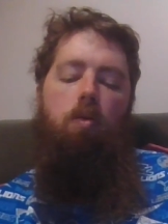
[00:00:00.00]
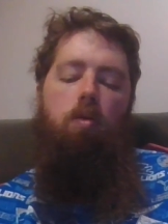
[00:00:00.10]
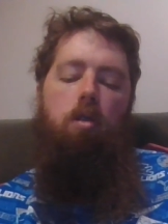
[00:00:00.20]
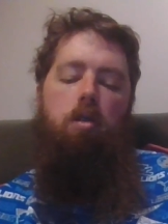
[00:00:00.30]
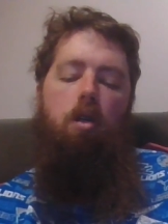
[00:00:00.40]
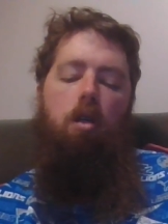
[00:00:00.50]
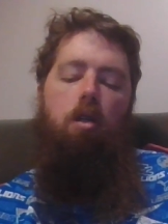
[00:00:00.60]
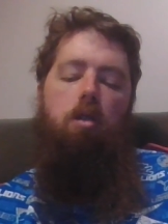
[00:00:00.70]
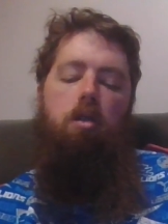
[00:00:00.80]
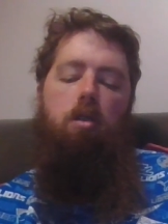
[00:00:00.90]
when it
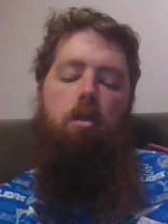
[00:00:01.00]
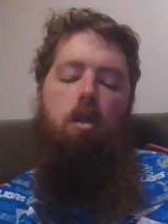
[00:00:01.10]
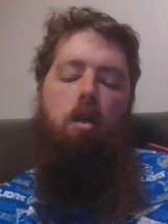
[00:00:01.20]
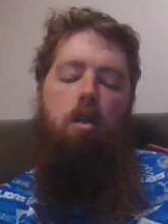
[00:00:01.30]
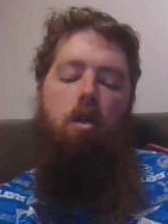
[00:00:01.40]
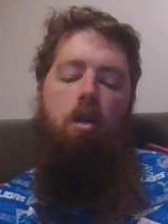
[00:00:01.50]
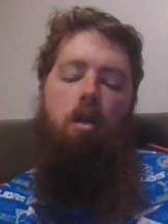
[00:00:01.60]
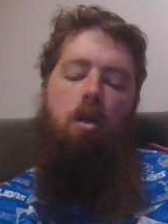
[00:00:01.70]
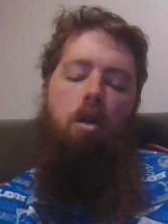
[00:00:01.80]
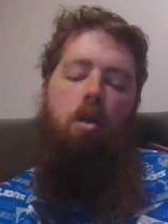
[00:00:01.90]
says
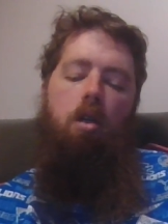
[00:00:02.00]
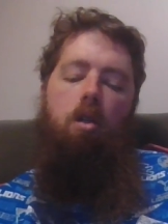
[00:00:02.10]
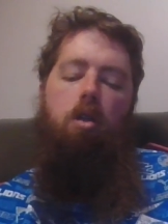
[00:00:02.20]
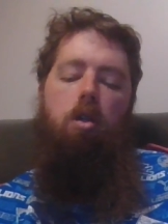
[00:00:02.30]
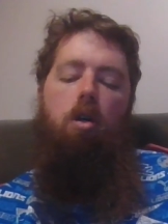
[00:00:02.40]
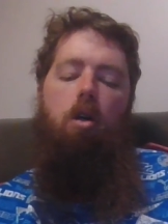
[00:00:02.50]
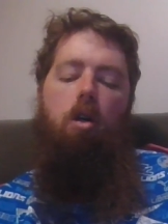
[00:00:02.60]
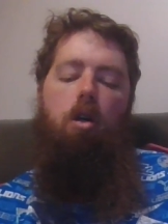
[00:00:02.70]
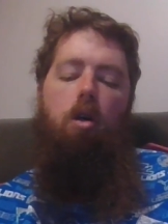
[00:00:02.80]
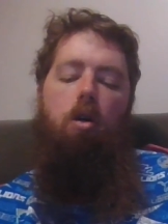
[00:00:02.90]
the
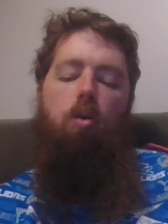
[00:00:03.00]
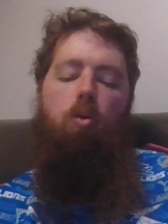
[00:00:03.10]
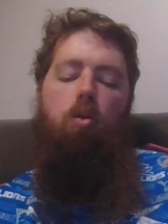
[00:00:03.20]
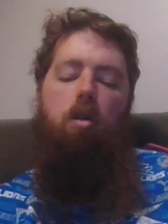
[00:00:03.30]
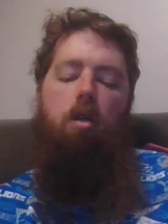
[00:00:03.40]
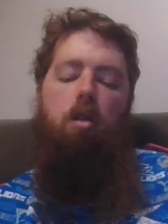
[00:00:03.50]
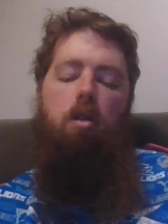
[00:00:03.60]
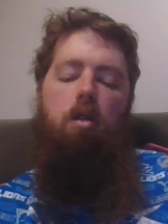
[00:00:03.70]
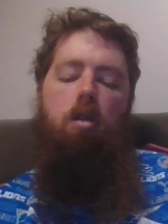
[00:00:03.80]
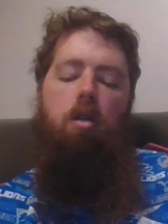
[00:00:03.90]
Holy
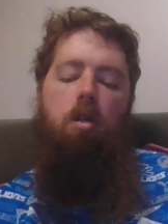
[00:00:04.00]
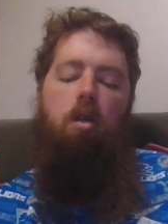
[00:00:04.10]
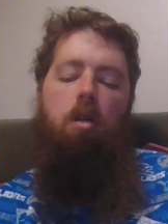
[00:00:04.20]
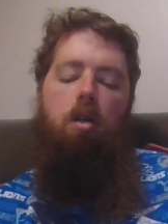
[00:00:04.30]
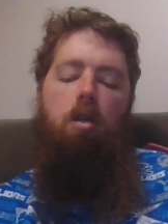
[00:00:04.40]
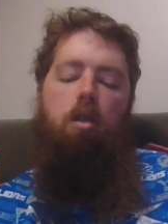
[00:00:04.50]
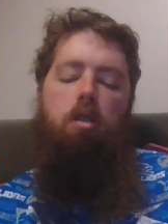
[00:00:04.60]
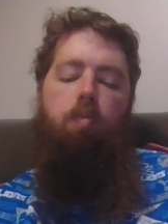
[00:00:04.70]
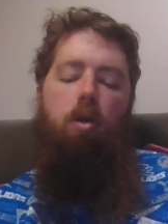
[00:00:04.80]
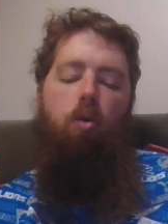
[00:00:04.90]

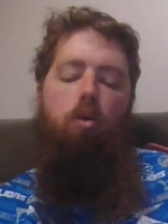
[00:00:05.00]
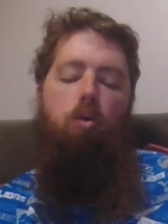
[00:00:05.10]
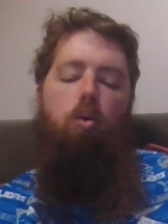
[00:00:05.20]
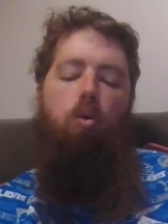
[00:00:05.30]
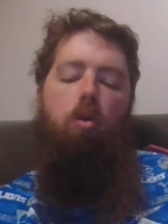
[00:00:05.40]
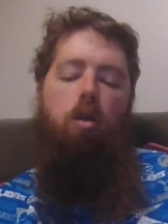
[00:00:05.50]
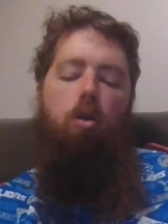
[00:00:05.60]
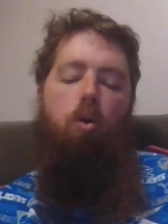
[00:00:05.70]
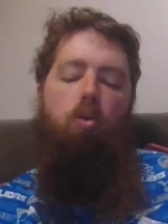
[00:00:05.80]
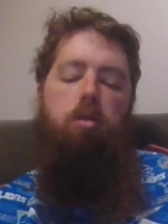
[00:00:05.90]
Spirit or Holy
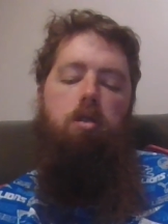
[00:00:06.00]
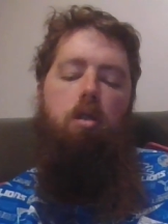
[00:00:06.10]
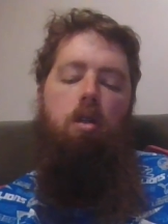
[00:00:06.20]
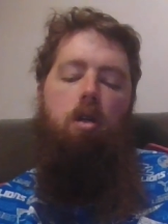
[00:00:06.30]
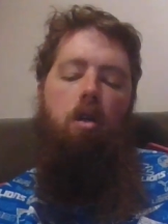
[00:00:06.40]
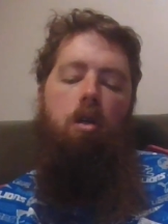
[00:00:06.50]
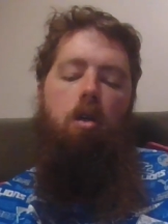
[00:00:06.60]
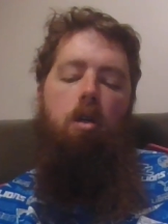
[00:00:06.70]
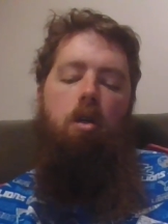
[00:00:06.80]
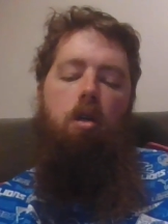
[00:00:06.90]
Ghost.
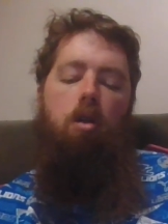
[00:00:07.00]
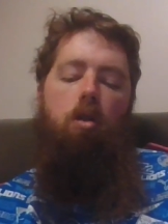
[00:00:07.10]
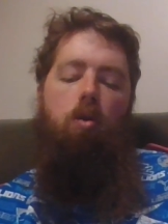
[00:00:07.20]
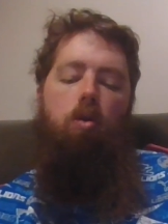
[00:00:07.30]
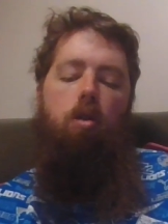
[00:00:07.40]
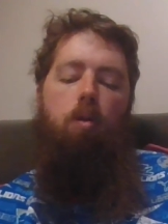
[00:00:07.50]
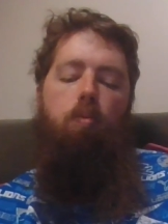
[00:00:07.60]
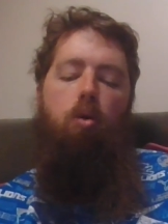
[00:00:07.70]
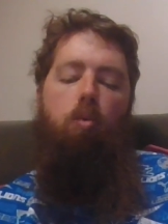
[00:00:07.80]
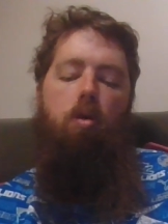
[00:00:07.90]
You know, the
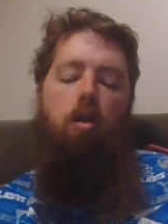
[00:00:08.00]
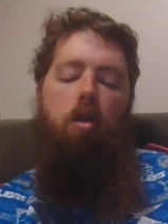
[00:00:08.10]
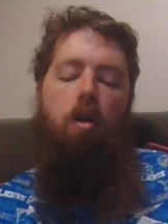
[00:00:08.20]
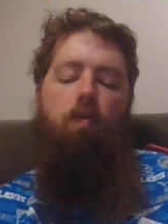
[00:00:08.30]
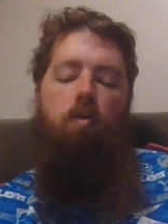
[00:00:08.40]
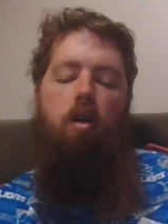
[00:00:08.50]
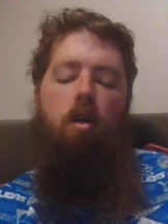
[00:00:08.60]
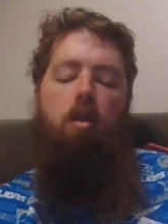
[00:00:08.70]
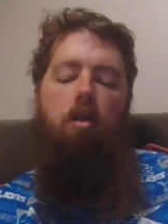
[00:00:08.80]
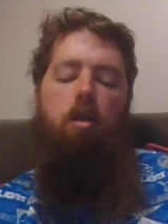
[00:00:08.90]
appropriate name for
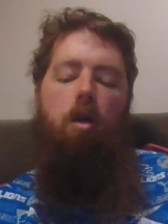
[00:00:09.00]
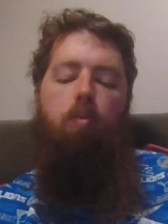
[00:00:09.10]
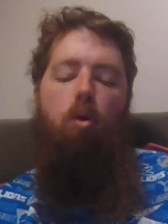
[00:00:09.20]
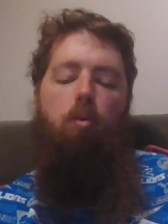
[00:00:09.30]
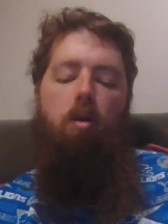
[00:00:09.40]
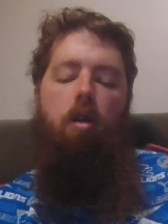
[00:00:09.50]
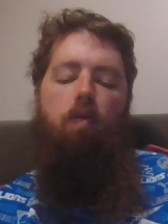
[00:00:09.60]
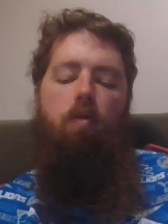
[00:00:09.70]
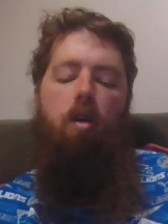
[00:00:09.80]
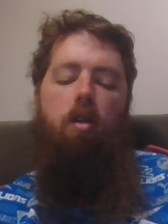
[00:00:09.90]
that, the appropriate
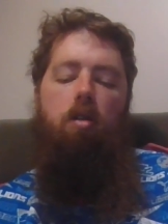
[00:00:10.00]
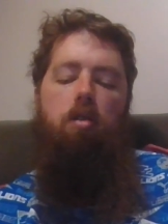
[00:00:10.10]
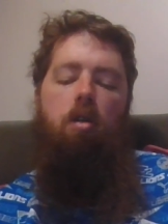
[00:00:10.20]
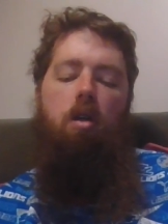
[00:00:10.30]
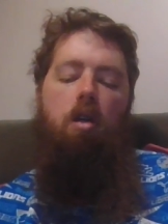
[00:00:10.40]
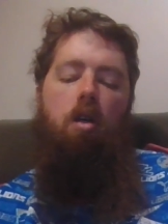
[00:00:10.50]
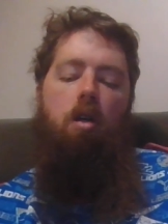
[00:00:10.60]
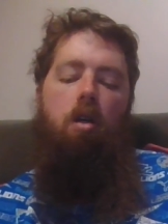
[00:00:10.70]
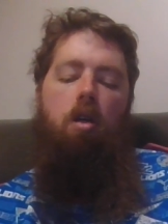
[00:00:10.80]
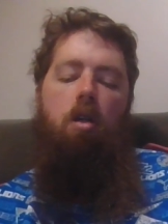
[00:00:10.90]
name for that is
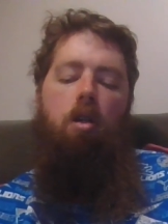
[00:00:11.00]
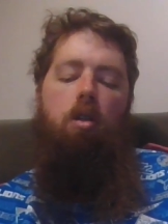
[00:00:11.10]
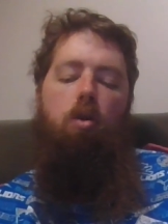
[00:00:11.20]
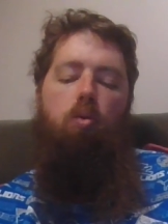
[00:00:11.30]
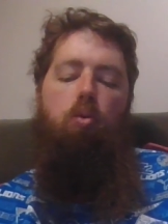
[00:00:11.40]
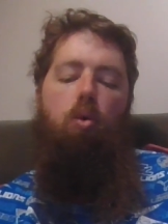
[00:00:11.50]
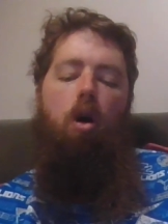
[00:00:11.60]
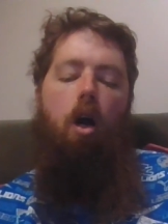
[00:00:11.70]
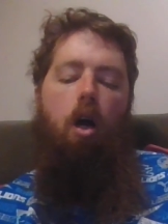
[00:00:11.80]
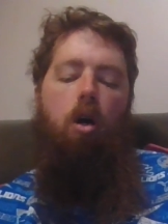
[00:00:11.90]
the
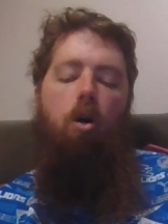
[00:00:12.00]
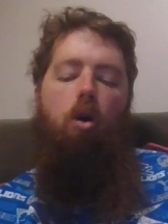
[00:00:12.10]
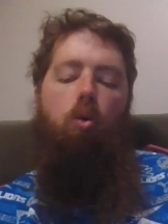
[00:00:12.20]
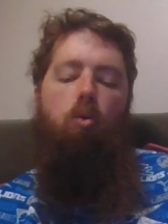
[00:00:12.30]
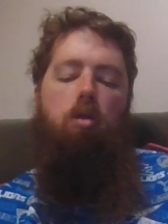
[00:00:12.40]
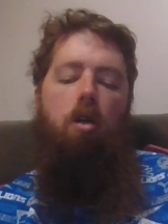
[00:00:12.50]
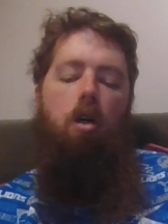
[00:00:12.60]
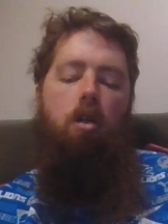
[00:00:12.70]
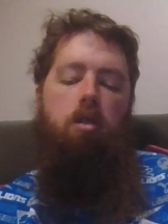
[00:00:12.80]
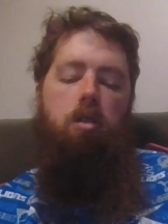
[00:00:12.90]
Ruach
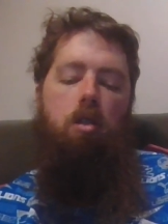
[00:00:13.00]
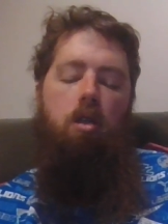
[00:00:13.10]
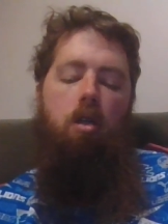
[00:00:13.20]
HaKodesh.